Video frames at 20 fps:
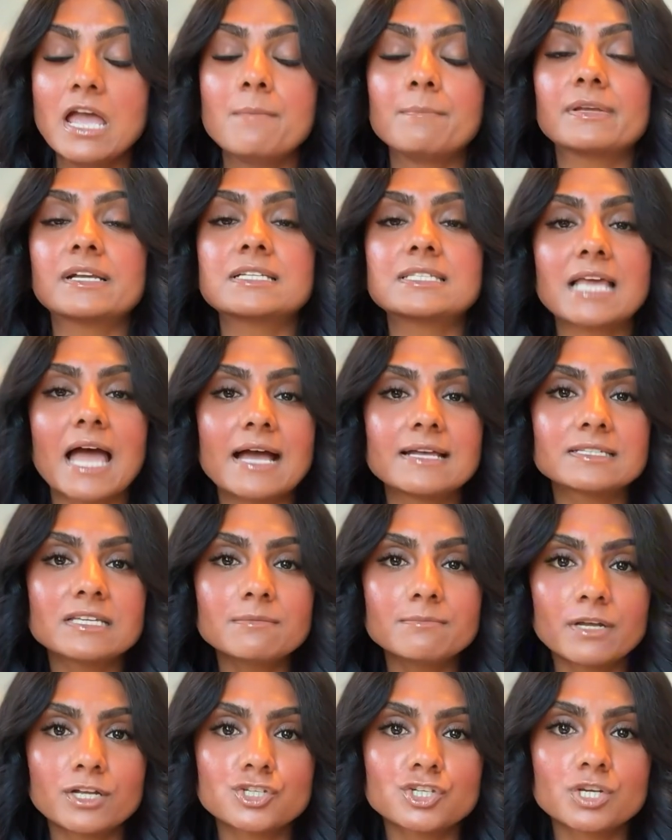Because as
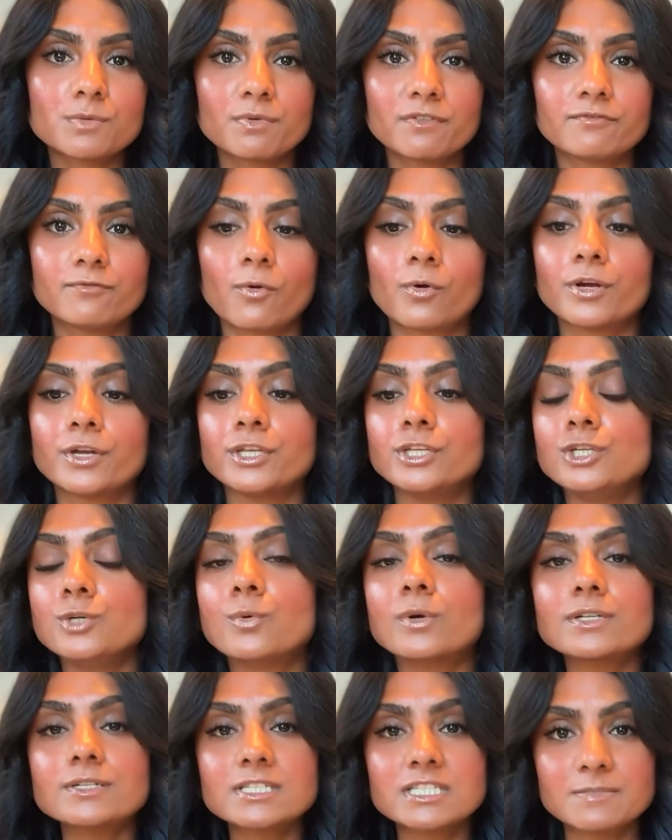I mentioned before,
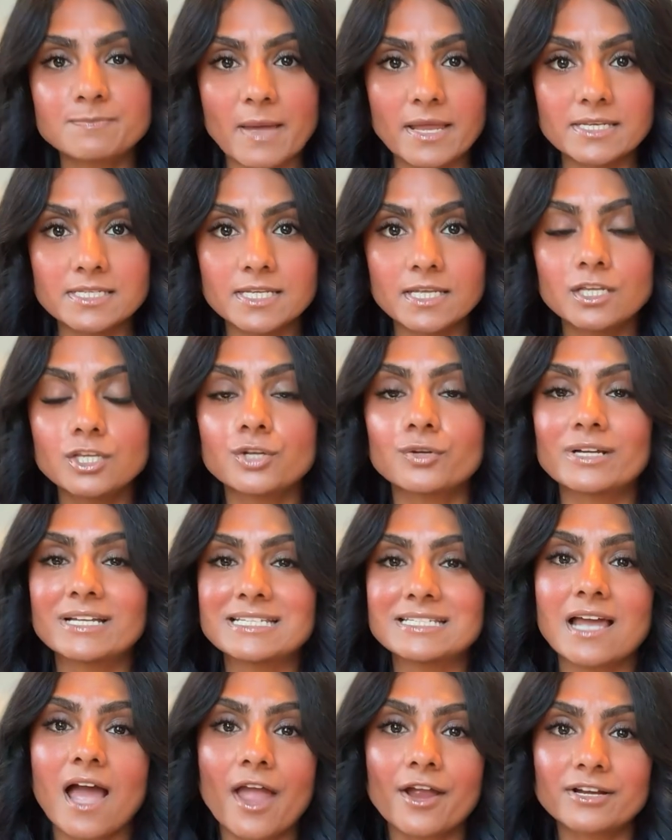you are spending your
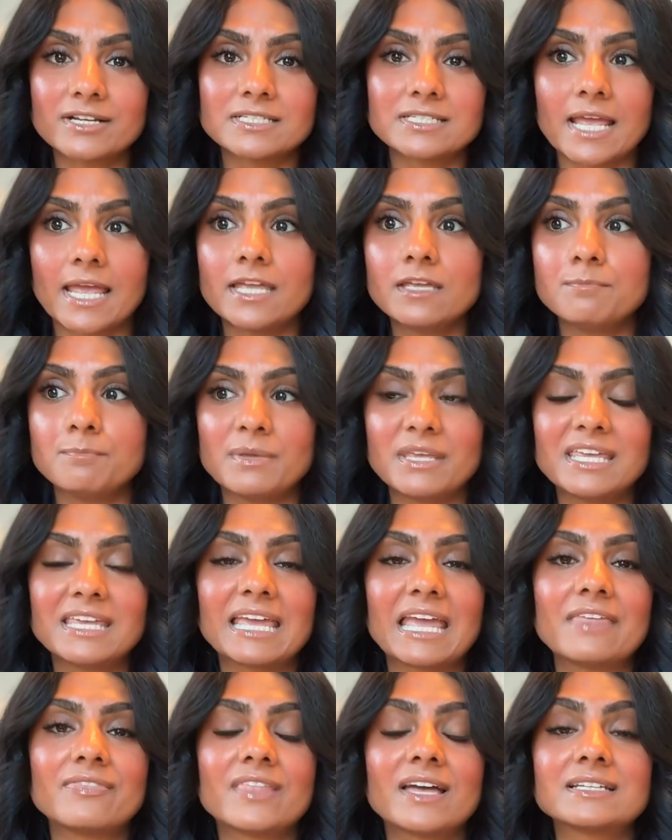entire day
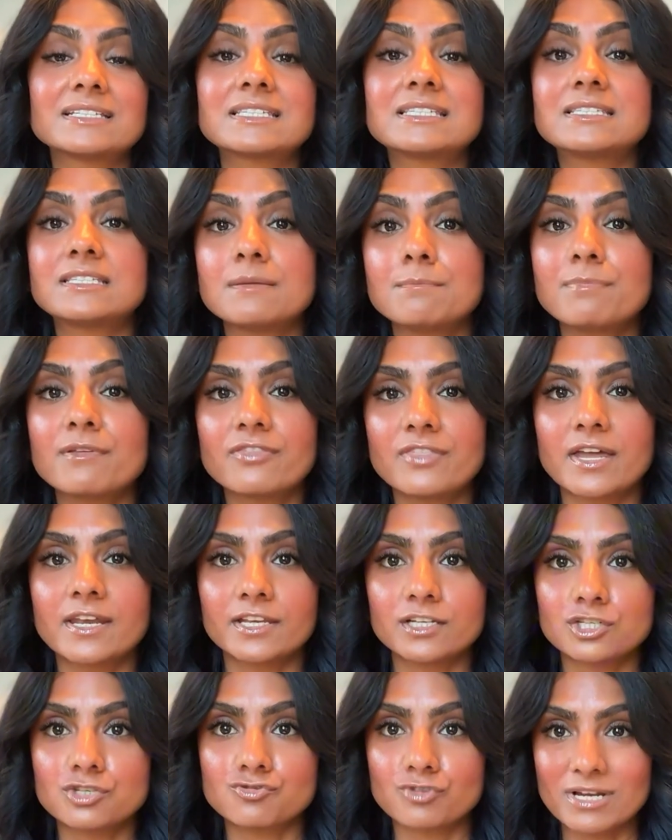being in that
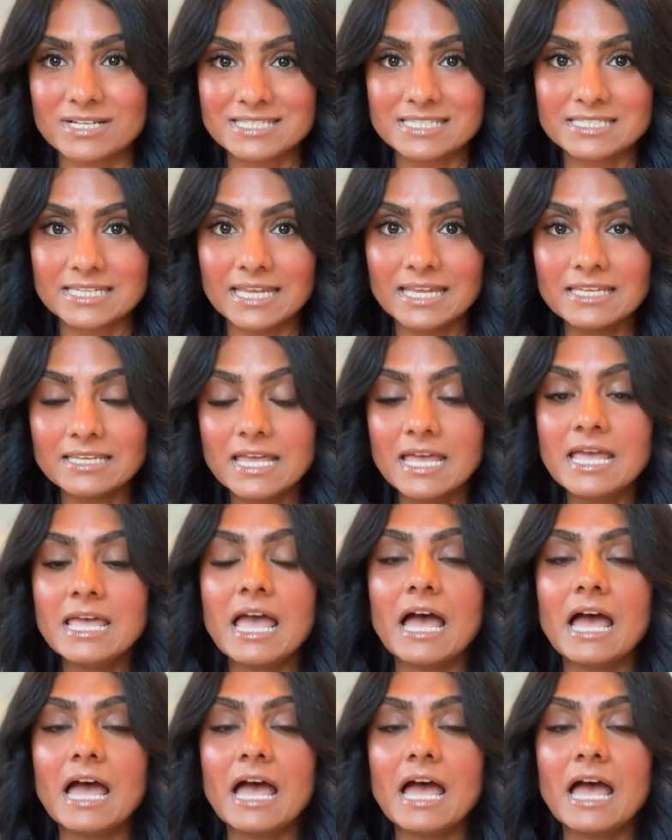sympathetic stress state,